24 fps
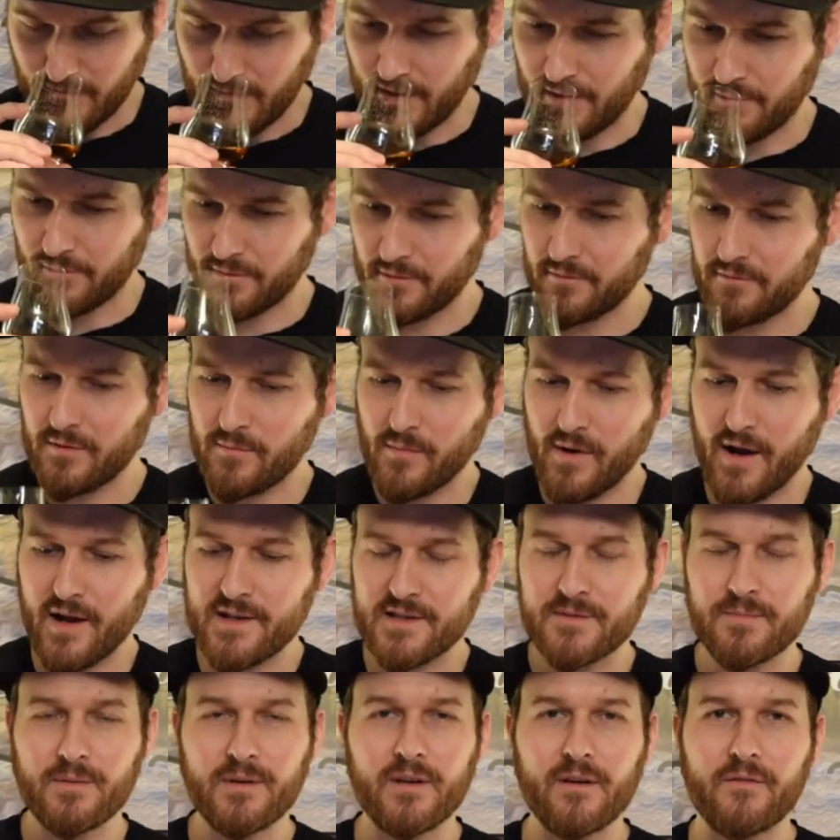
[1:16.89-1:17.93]
It really
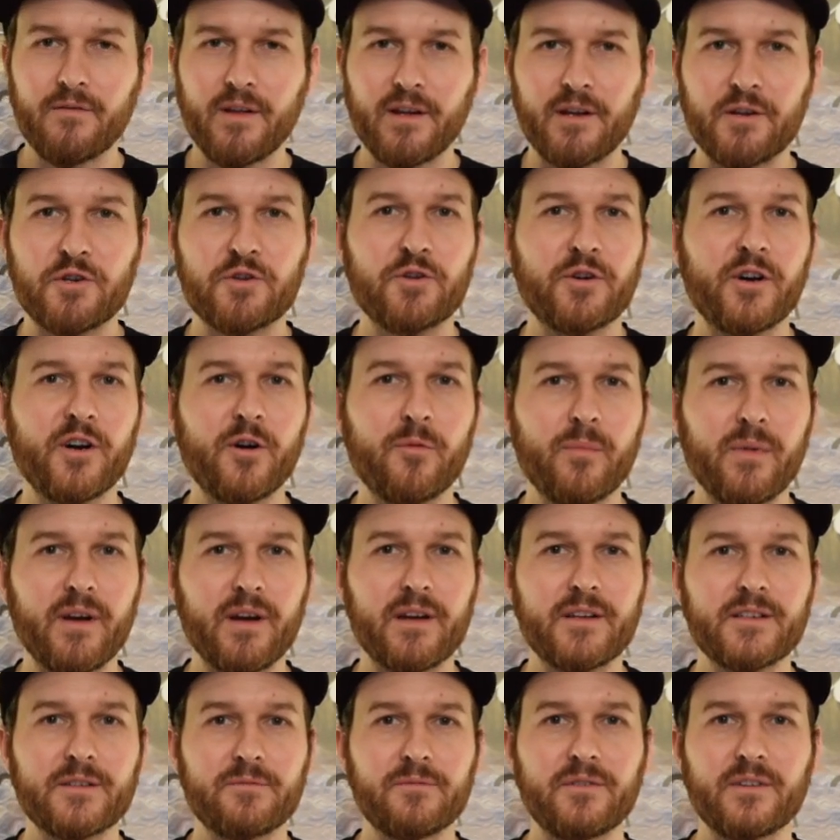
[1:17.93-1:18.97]
reminds me of like a trail
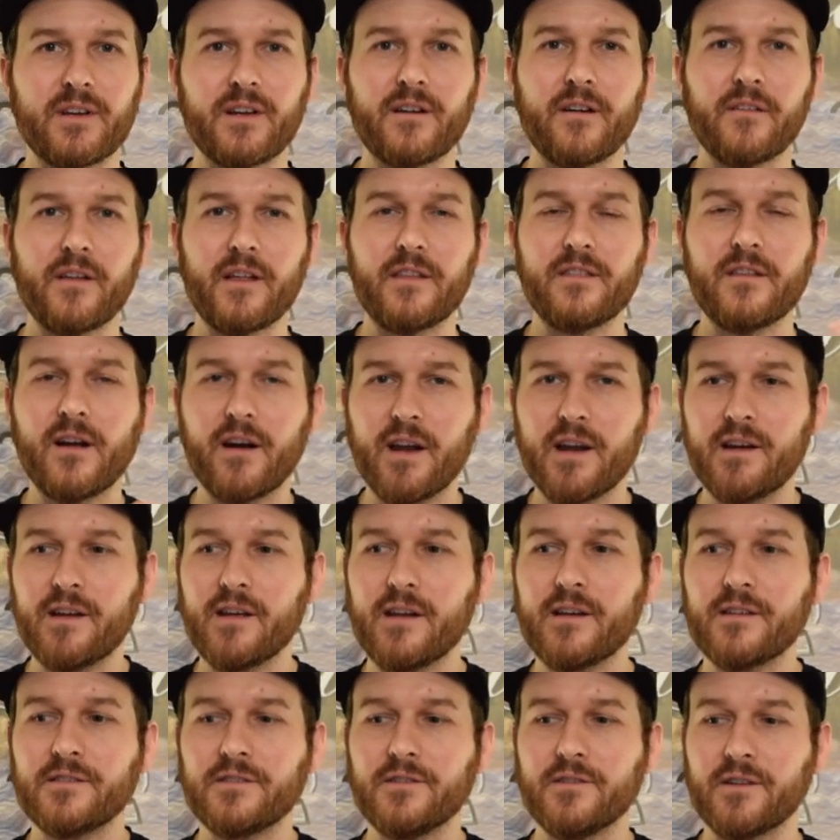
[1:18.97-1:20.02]
mix. When you get all that
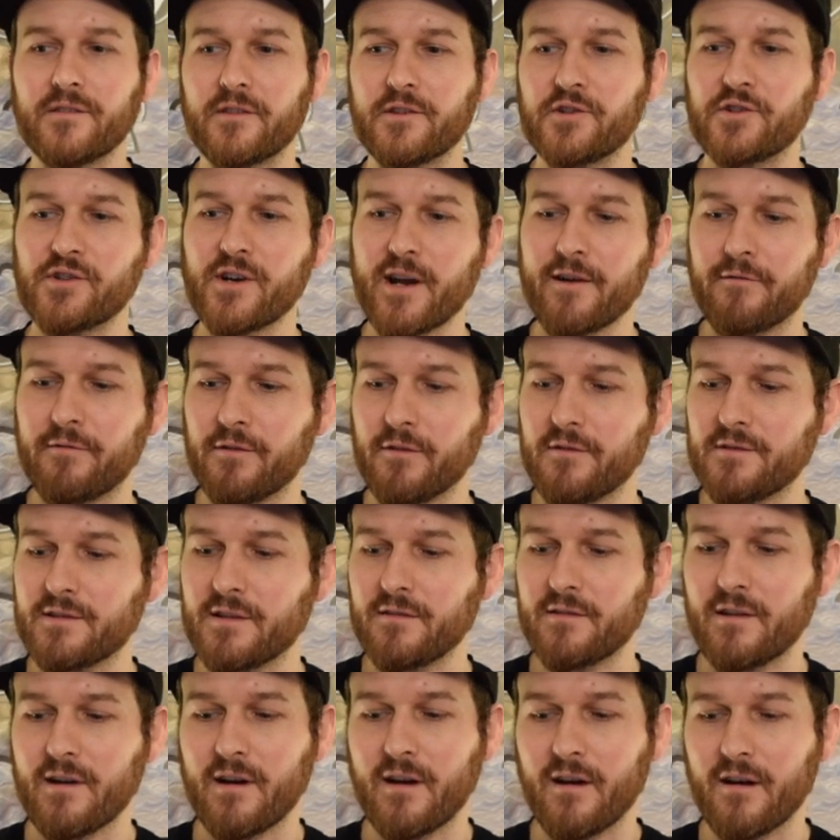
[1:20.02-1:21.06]
nuttiness, you get the dried fruits
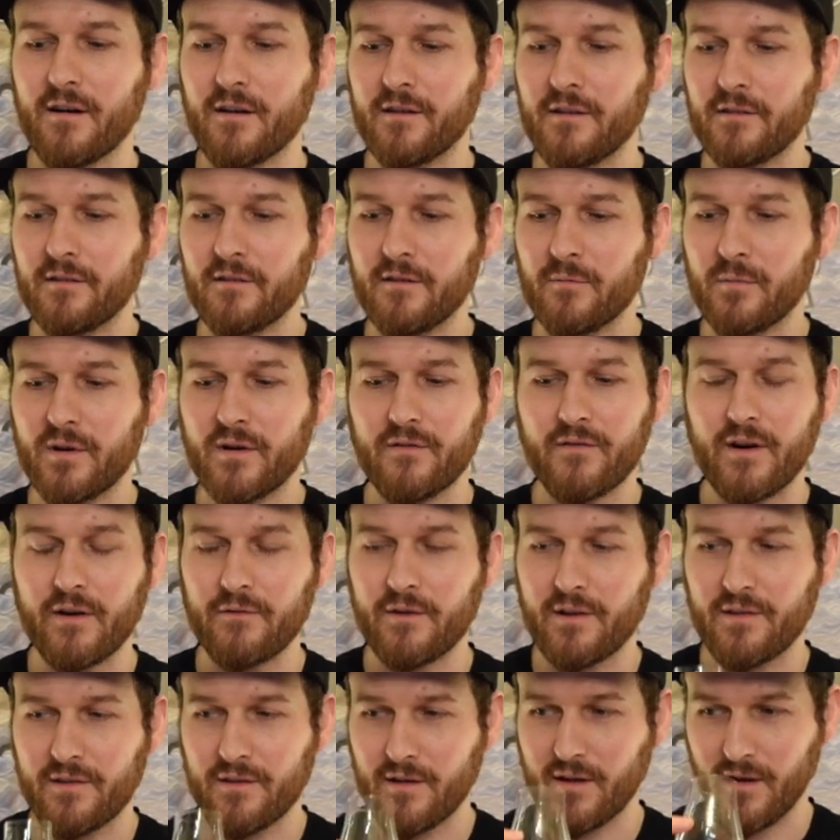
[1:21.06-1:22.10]
in there, a little bit of
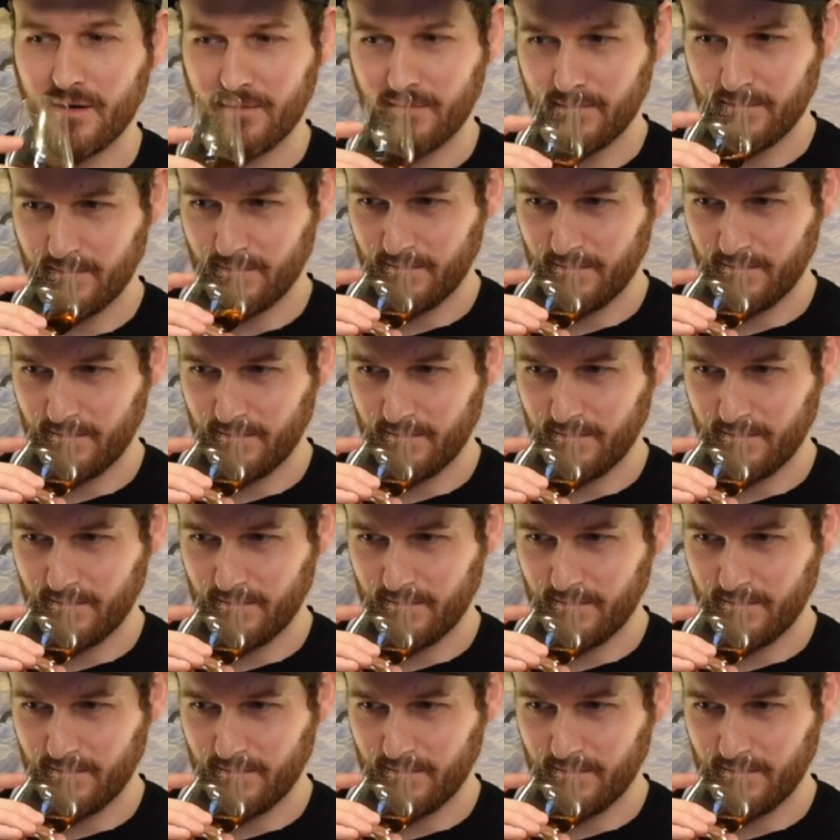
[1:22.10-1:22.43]
everything.